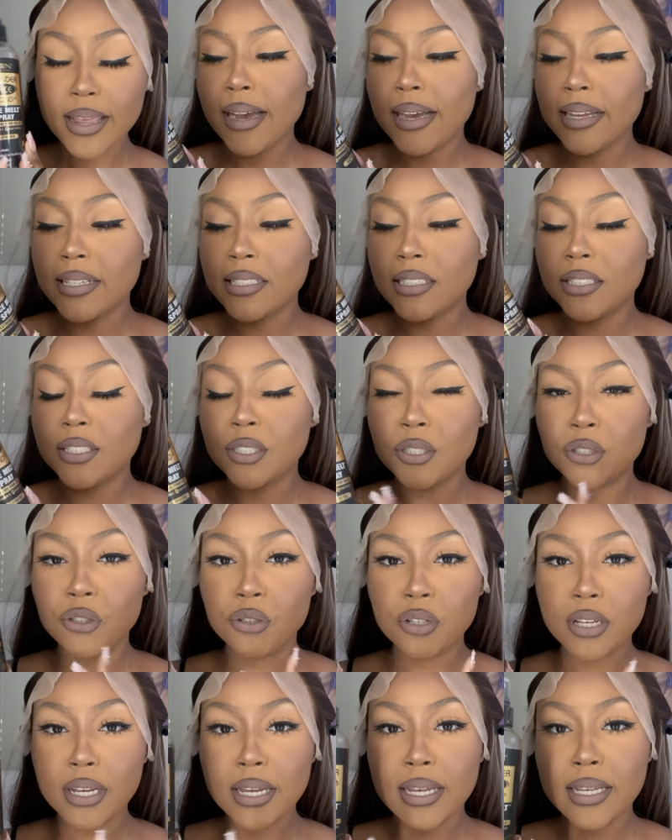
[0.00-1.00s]
and
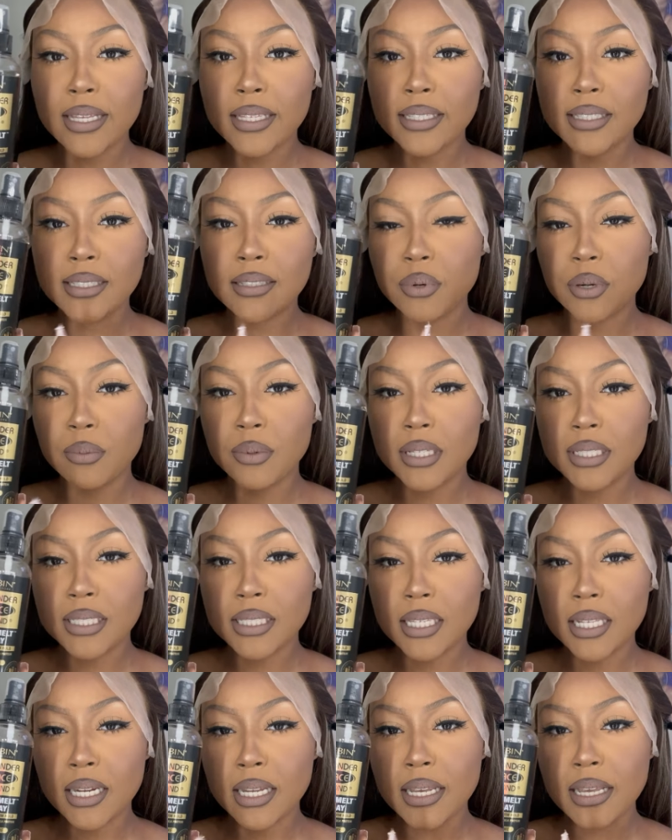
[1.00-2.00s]
you guys probably
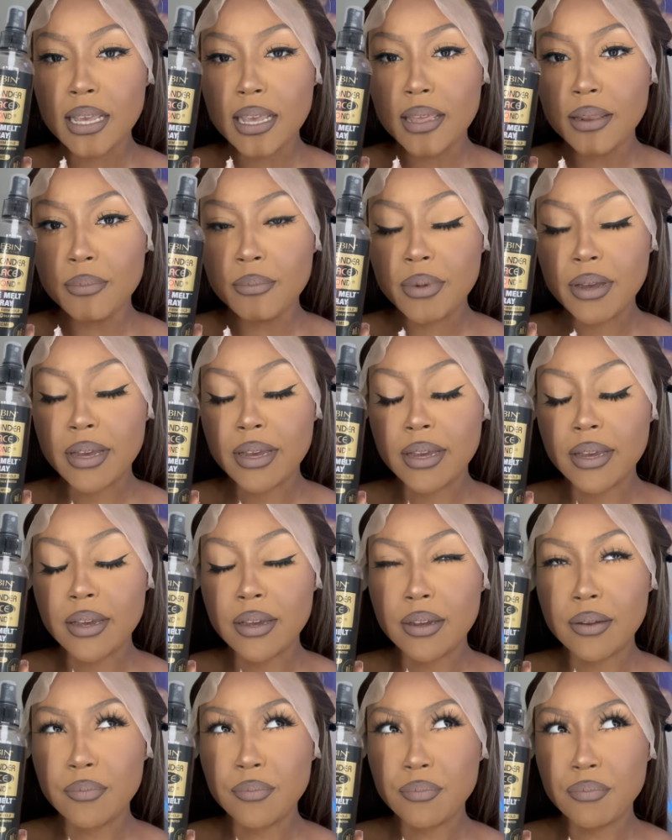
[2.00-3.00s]
seen it in my,
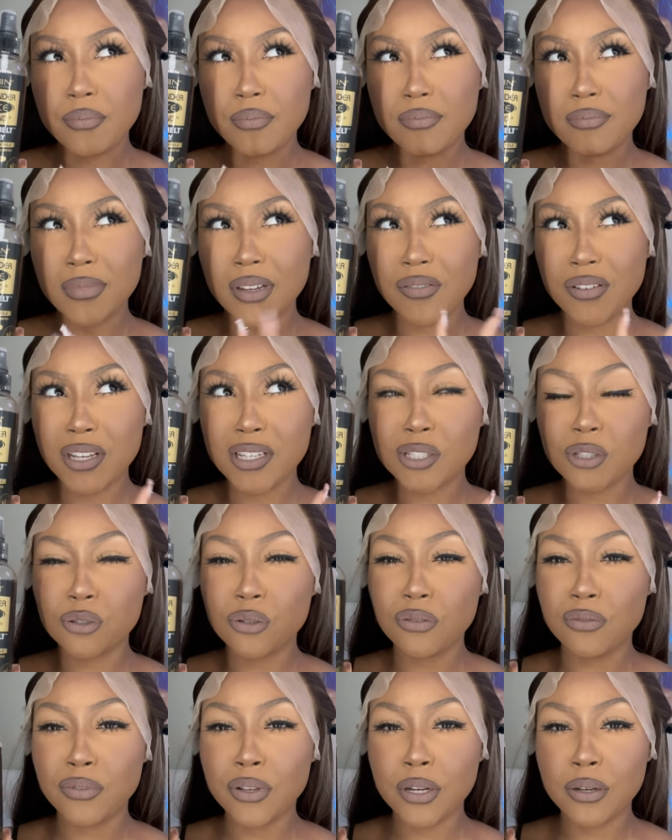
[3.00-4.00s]
I think it's
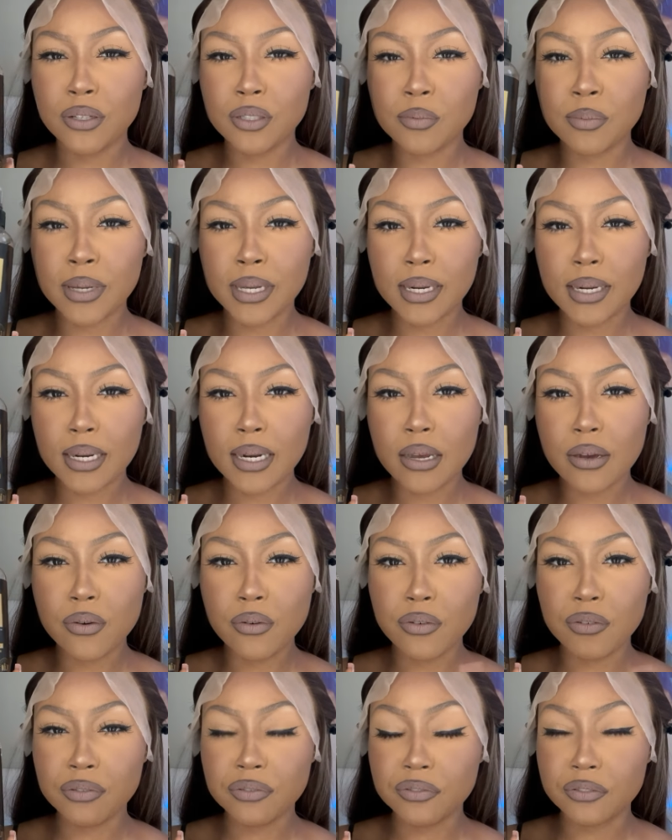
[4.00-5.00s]
two videos back now
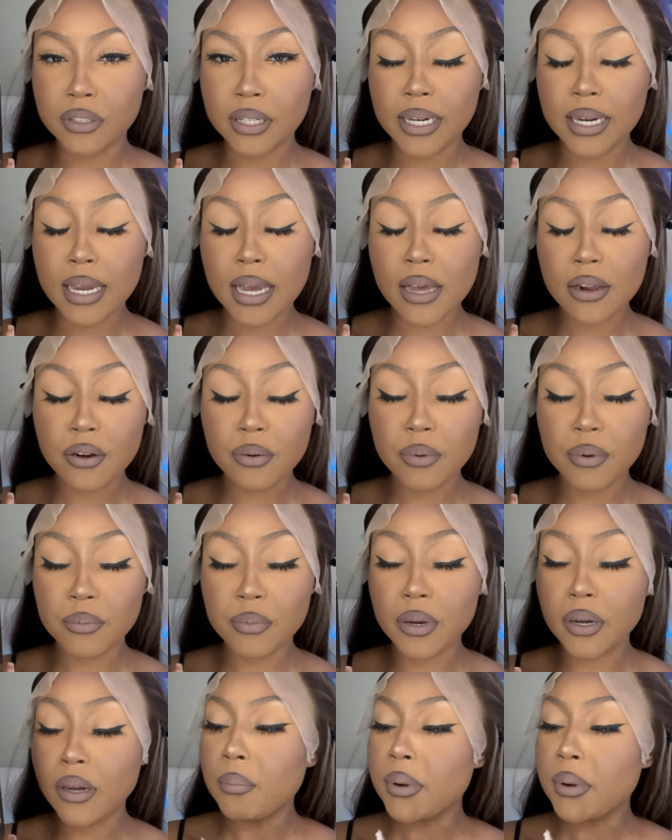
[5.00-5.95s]
or three, I don't remember.